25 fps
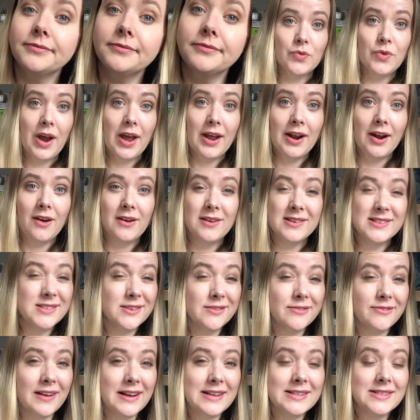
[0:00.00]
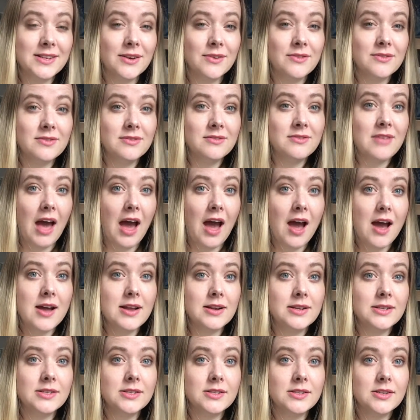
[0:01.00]
Red also finds out
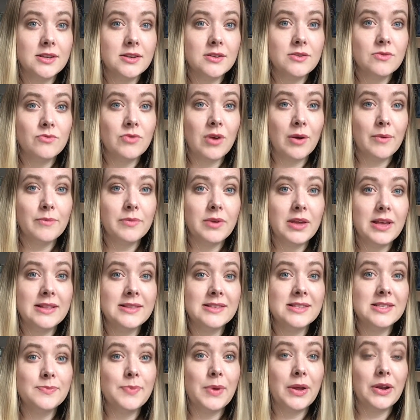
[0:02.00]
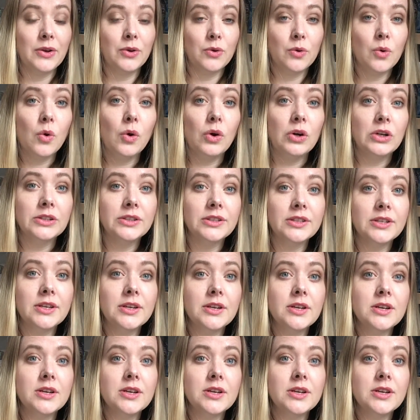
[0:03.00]
that Rump can spin gold